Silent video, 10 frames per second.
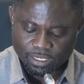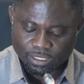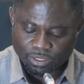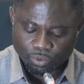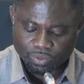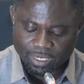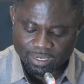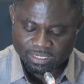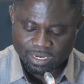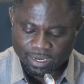due to the
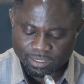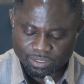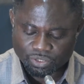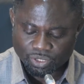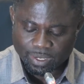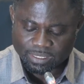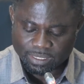National Health Insurance